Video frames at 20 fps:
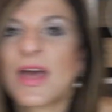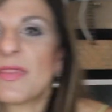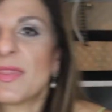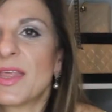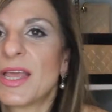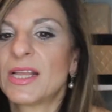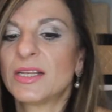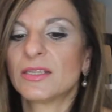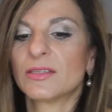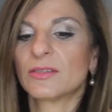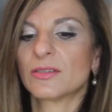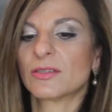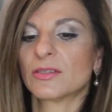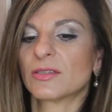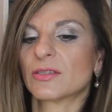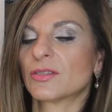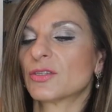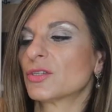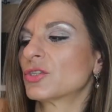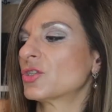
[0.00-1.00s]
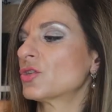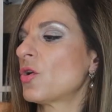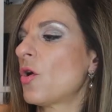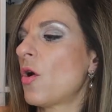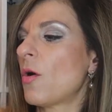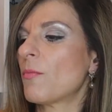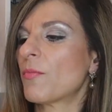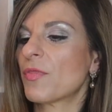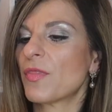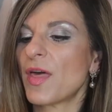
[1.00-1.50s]
And then to
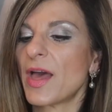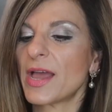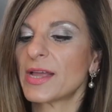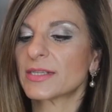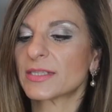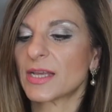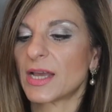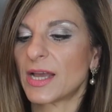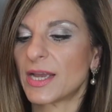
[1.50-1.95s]
top that,